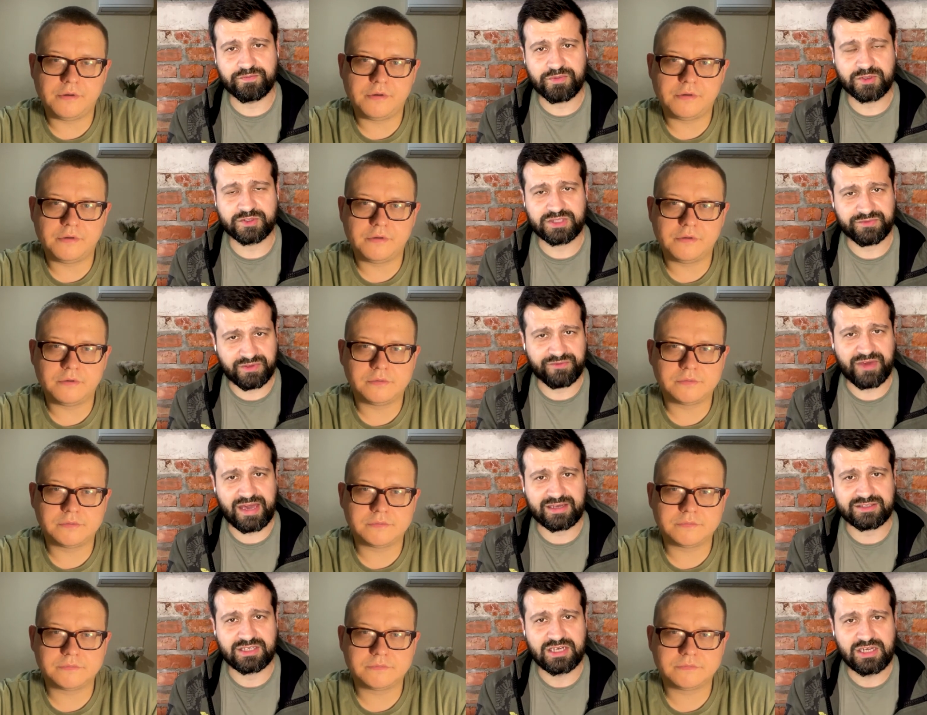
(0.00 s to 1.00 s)
Speaker 1: positive
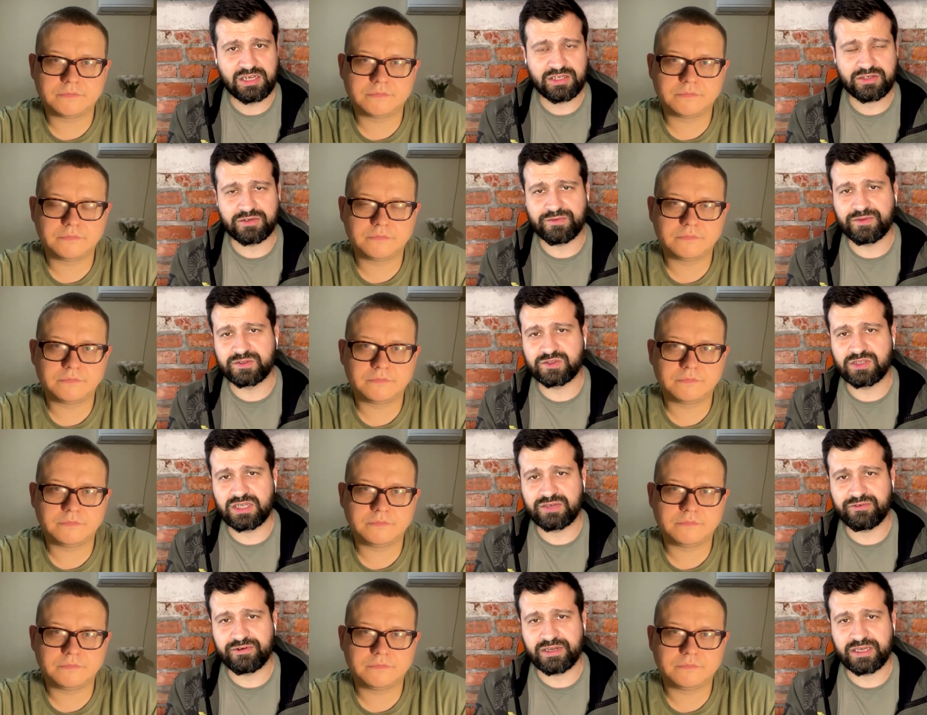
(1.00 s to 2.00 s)
effect could this
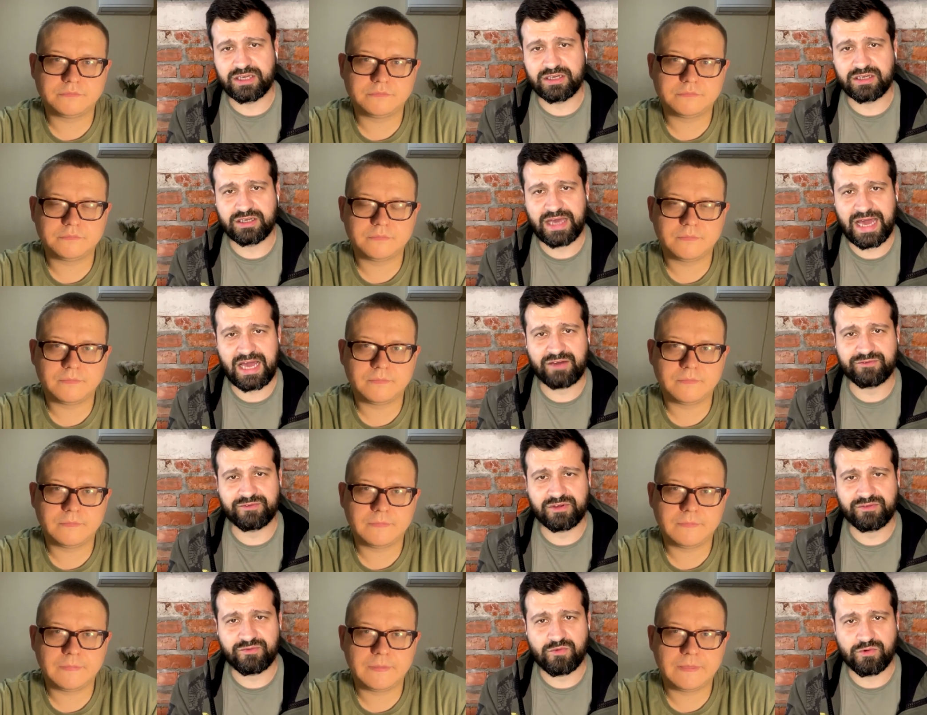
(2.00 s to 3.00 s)
delivery have
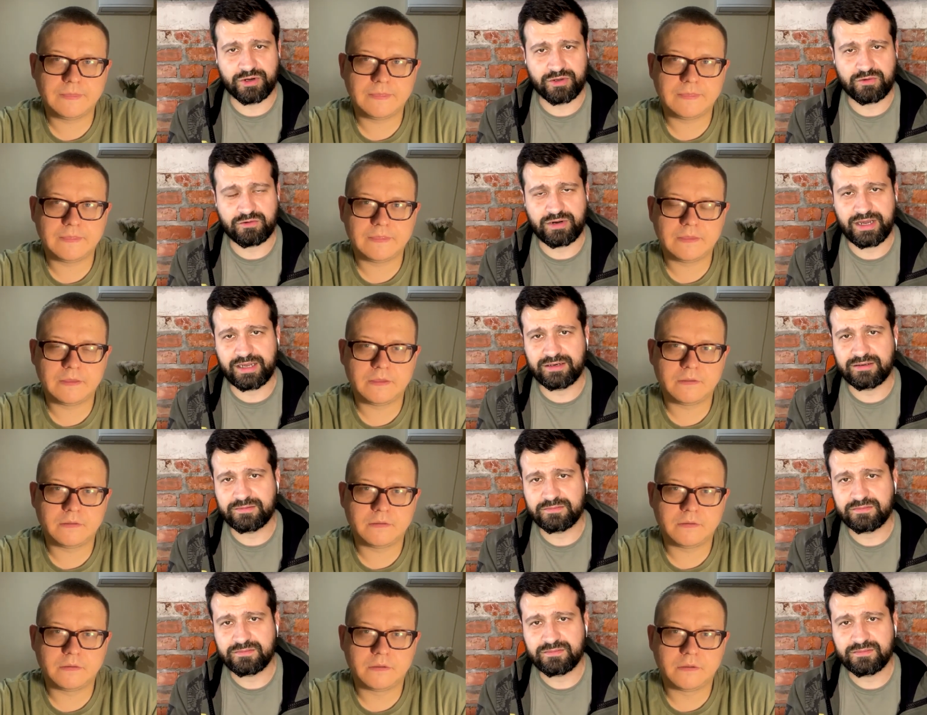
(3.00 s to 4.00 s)
for Ukraine?
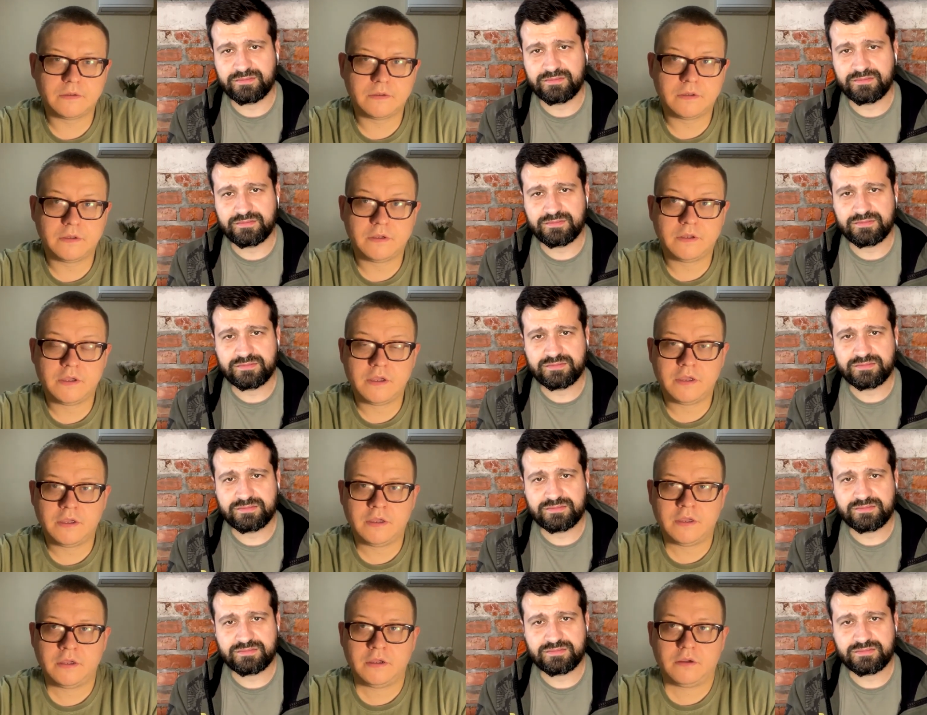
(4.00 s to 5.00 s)

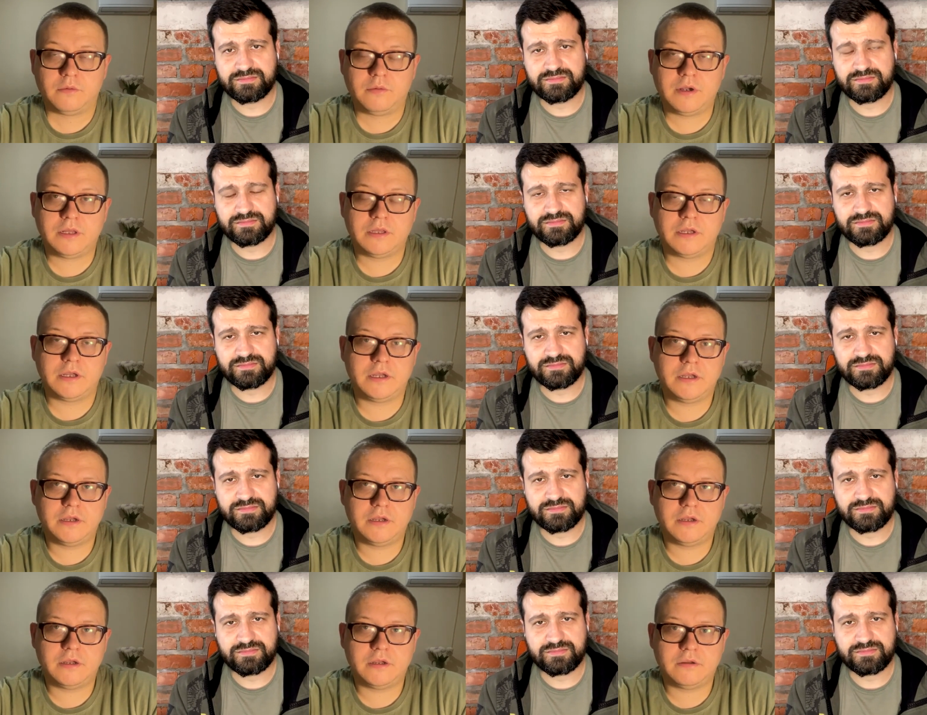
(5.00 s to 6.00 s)
Speaker 2: Well,
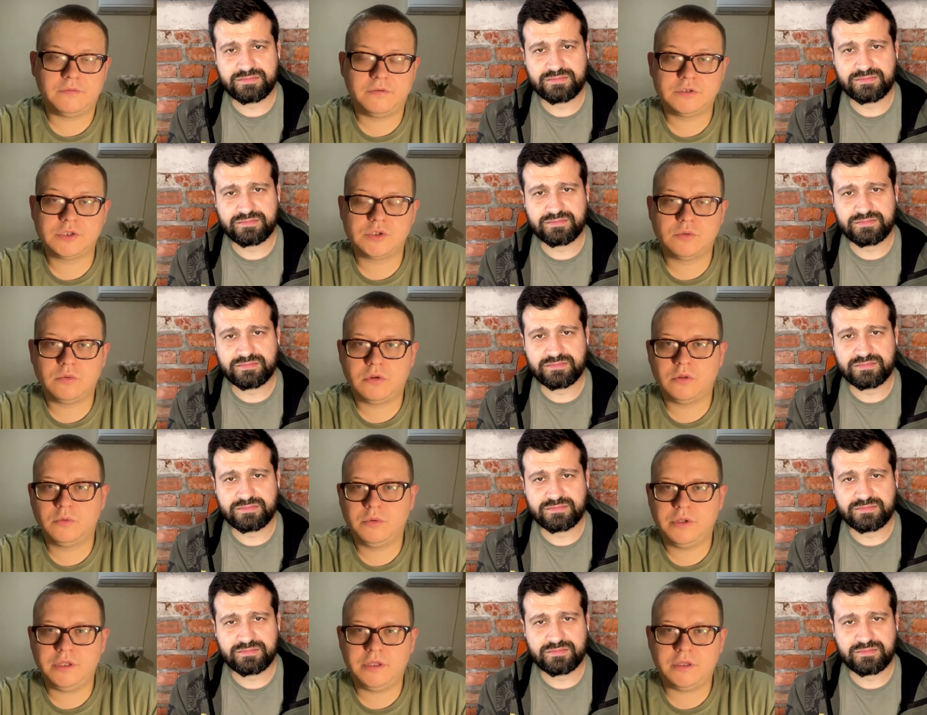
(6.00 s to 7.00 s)
uh, first of all,
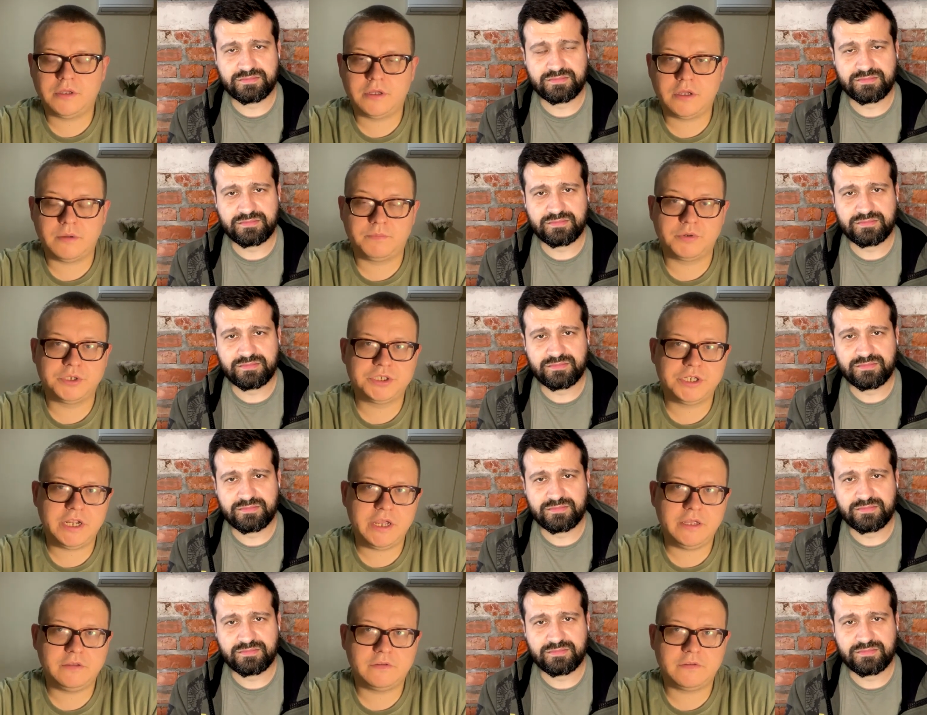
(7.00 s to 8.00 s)
we
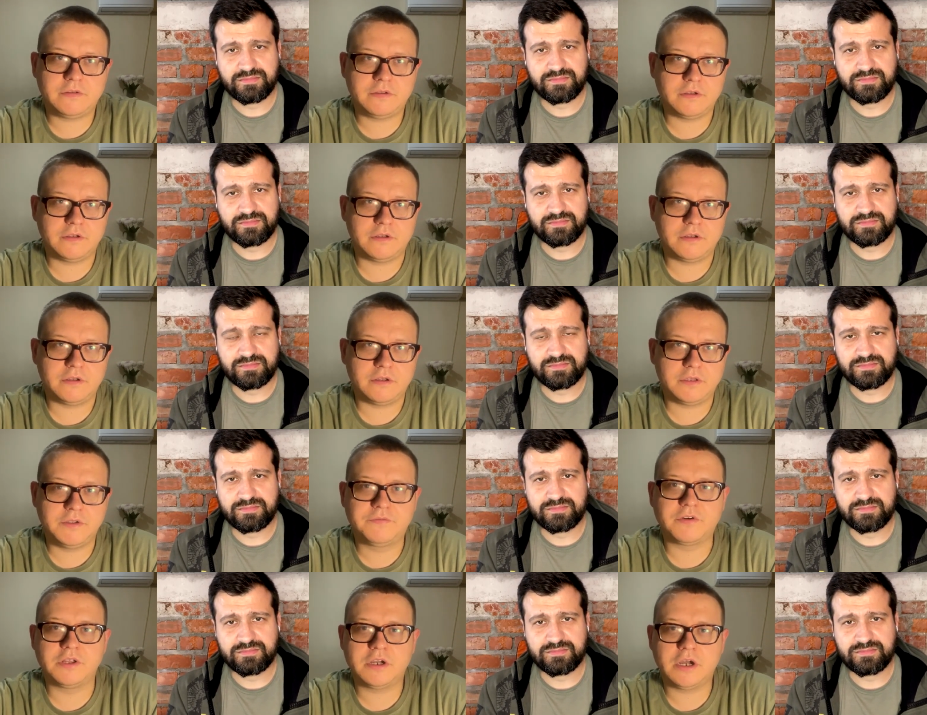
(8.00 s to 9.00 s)
appreciate uh,
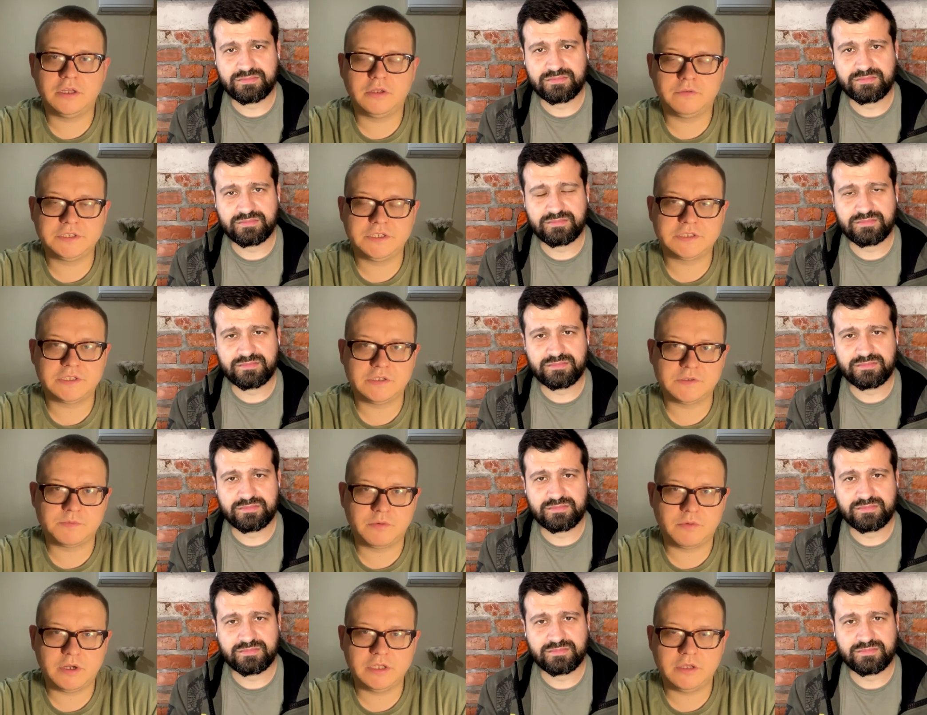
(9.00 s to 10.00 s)
different kind of assistance
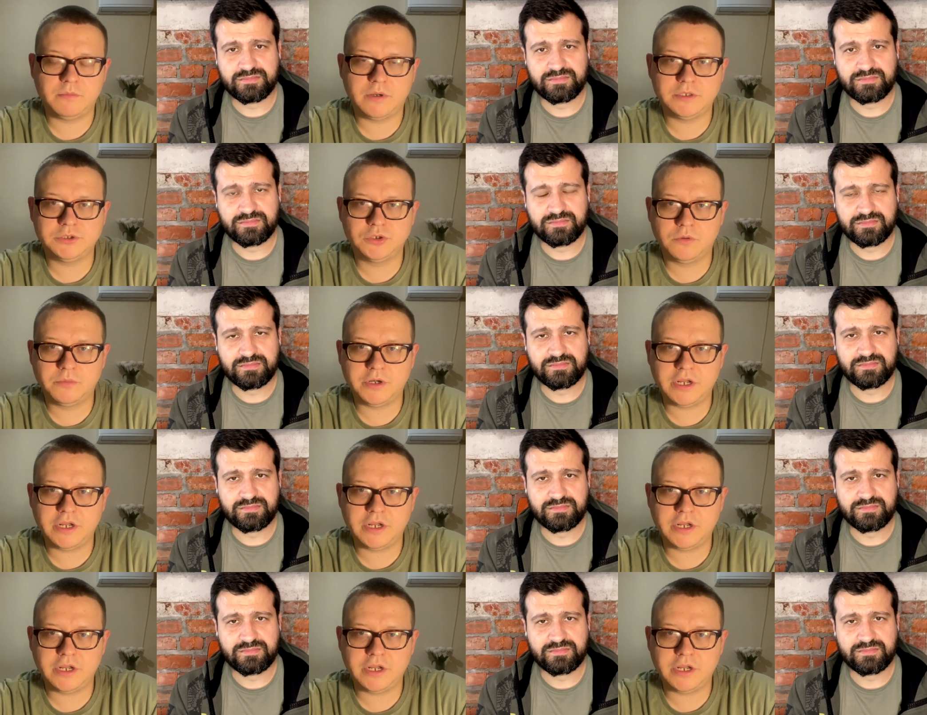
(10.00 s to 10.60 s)
provided by Germany,